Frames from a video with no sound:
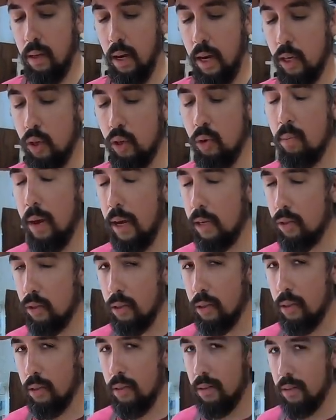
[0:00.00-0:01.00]
I do
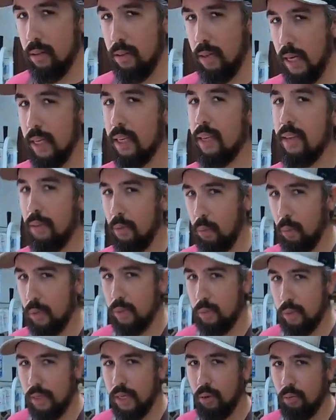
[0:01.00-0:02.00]
measure
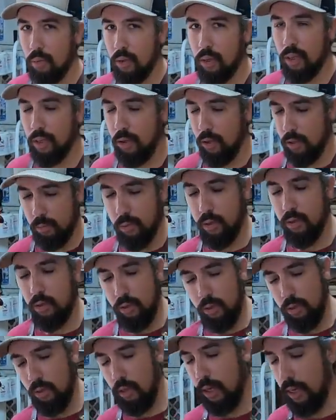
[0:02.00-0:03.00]
once we get real close, but
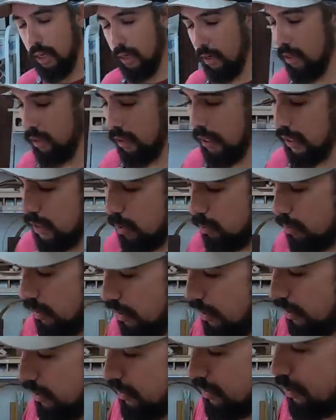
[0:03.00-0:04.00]
there's still a lot, lot to
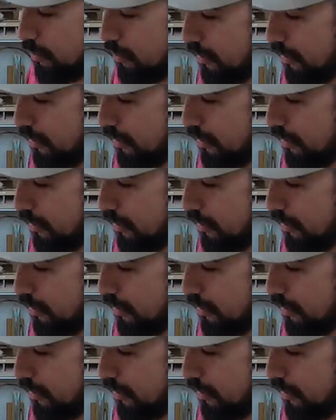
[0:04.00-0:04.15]
be to